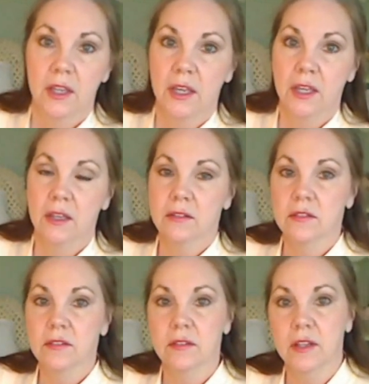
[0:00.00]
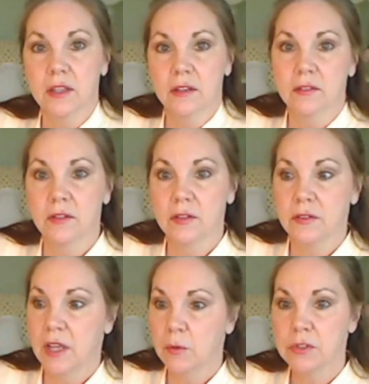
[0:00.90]
And, and
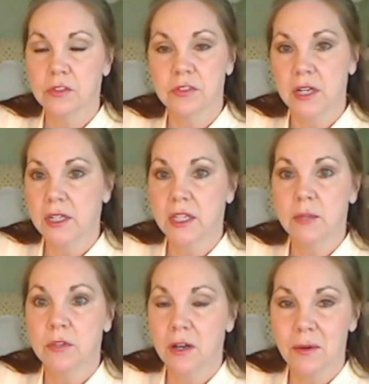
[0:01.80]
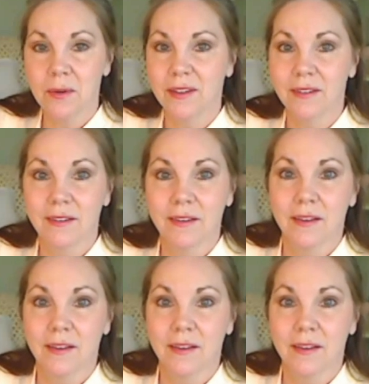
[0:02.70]
now we just got to keep going.